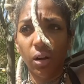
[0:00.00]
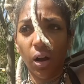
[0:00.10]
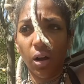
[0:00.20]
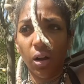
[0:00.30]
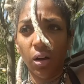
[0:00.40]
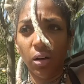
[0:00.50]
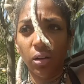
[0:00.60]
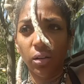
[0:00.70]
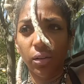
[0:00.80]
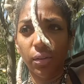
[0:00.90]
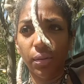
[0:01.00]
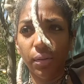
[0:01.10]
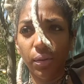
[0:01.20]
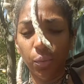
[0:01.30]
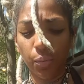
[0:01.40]

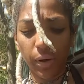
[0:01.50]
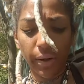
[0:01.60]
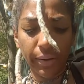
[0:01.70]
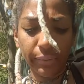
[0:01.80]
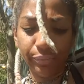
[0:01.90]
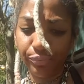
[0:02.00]
but